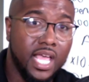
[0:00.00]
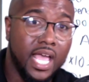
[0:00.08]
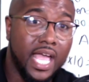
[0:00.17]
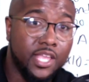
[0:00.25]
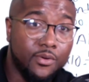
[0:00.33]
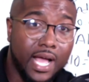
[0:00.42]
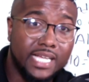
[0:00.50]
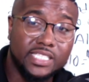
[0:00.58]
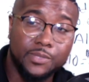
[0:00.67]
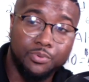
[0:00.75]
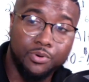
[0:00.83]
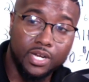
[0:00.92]
and you
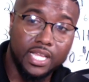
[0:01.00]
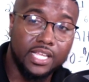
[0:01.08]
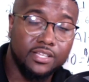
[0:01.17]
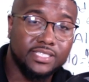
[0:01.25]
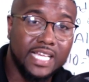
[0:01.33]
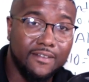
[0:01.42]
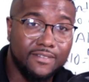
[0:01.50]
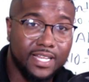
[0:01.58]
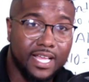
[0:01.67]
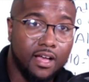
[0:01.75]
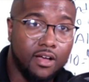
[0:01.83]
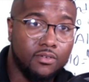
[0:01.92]
actually put it in your savings
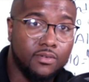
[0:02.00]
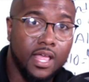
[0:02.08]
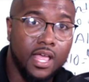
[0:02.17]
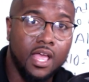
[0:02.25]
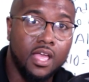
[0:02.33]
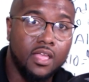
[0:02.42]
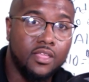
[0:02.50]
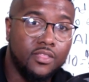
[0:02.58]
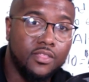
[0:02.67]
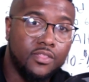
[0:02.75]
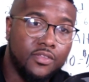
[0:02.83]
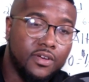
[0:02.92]
account,
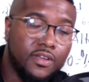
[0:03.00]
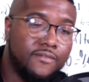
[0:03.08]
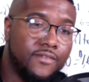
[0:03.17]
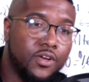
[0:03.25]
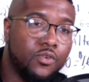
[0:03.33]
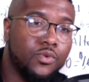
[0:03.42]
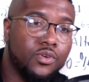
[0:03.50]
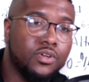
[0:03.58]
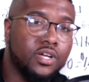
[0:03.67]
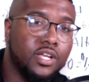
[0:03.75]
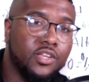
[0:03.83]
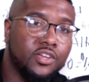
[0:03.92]
you're going to feel real
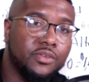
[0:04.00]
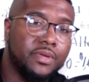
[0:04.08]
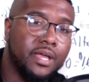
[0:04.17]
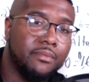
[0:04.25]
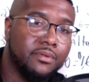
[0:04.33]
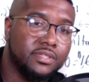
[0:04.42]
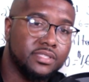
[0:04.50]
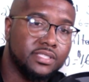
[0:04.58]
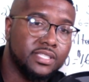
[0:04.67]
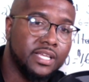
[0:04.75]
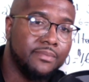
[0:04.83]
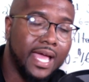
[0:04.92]
good. You're going to be able to
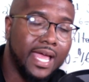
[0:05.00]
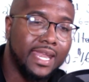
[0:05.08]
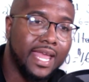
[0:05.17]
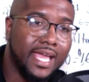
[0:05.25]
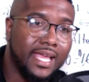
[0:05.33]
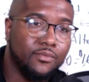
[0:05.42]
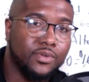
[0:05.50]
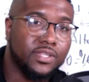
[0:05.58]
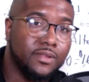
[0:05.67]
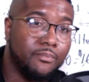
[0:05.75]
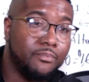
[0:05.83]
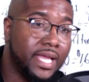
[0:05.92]
sleep at night with
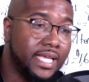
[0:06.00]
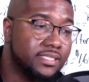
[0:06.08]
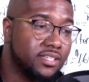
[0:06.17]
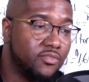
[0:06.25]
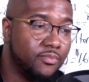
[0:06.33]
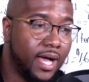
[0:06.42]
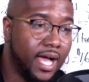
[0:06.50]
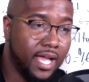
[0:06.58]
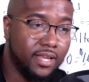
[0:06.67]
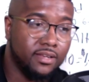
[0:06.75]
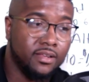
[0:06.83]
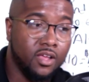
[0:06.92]
peace of
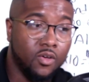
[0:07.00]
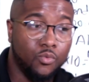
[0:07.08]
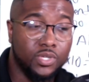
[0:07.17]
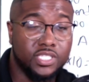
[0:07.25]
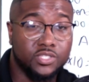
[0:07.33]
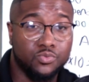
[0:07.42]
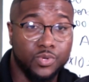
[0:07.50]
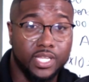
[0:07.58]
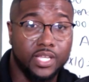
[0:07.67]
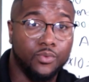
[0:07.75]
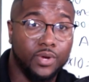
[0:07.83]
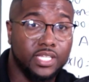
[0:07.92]
mind, which is
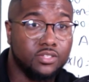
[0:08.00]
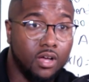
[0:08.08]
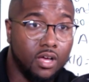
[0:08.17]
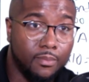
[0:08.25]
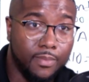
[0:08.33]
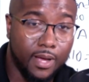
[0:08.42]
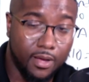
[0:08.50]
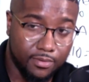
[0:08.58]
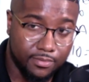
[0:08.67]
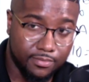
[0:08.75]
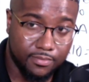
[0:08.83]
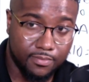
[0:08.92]
really what it's all
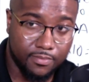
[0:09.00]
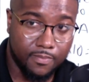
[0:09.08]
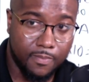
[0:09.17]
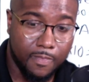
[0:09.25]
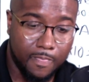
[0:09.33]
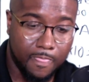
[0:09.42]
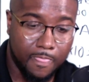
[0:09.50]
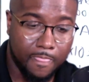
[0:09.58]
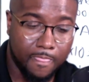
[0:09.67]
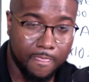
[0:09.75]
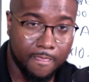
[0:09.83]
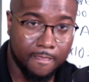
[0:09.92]
about.
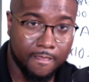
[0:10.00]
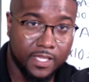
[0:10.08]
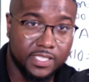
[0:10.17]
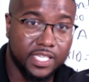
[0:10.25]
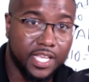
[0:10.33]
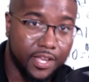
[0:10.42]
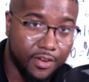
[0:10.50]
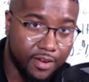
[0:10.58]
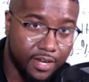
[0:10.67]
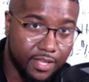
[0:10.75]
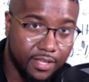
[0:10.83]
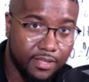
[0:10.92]

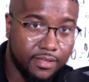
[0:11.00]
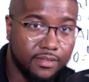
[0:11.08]
Security.